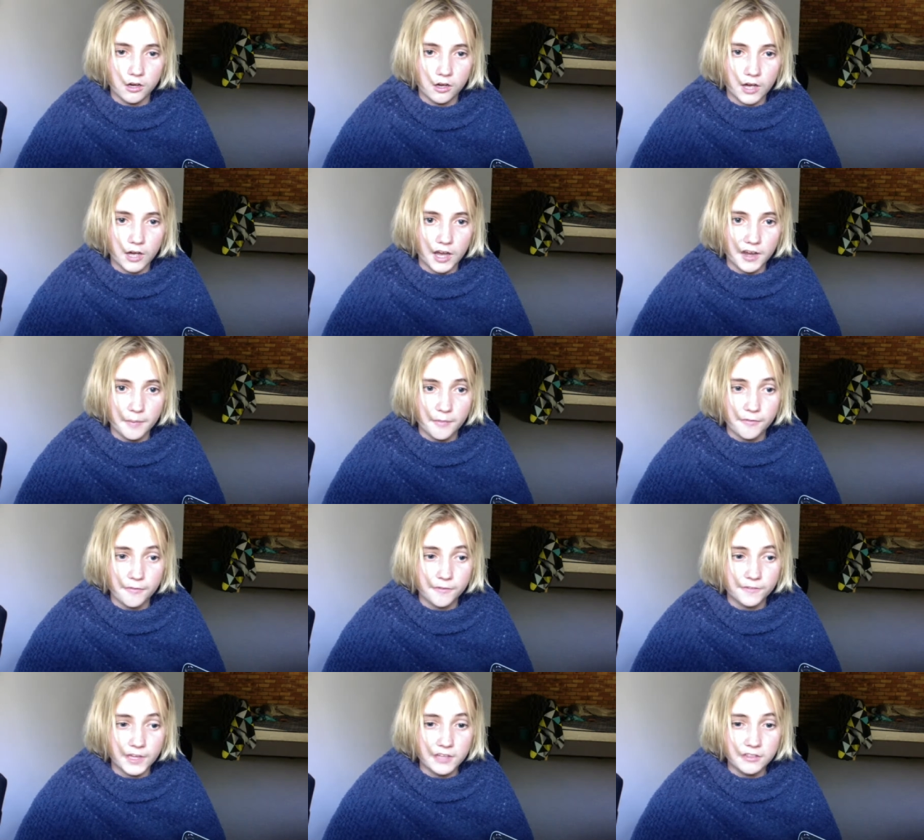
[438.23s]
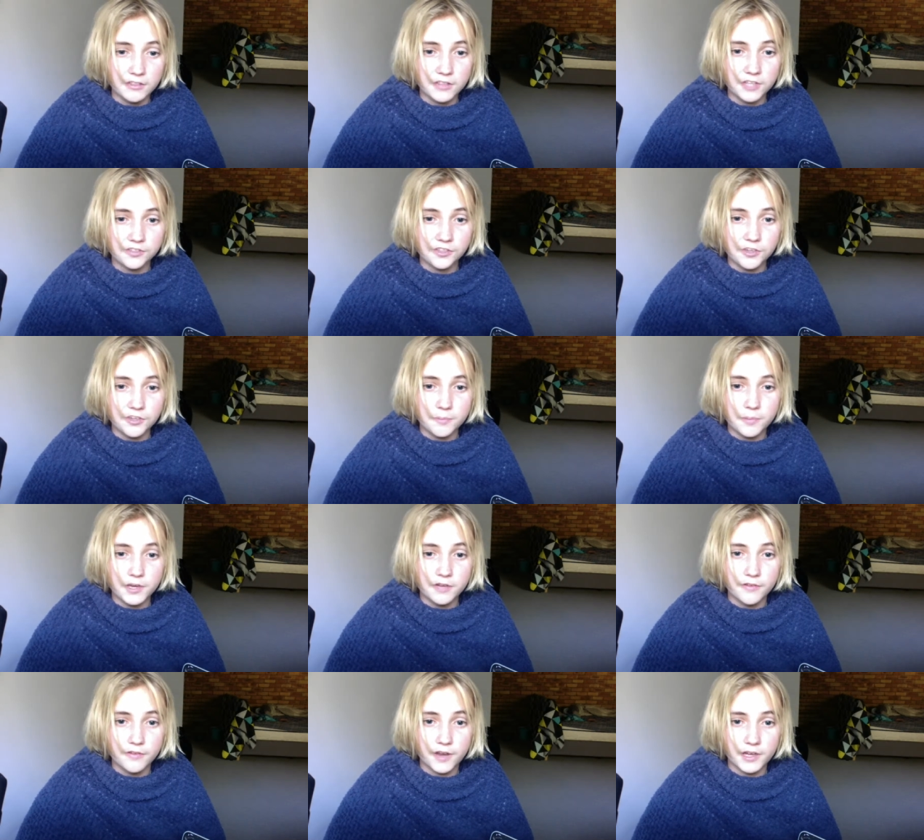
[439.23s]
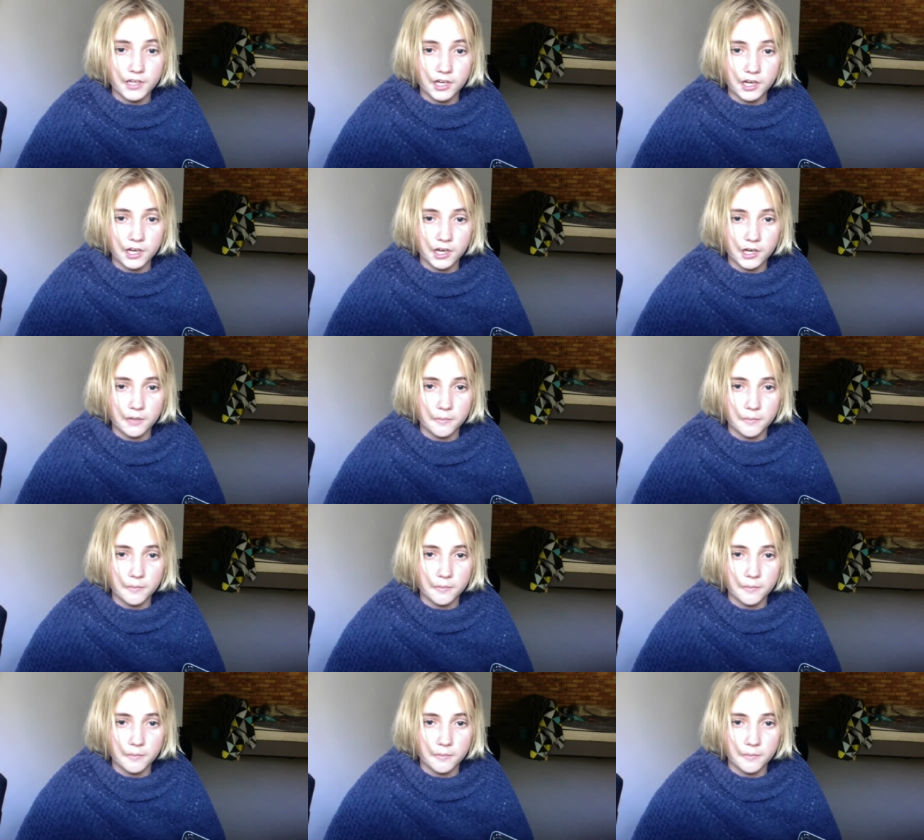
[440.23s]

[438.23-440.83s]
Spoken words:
At number 15, this is a bit of a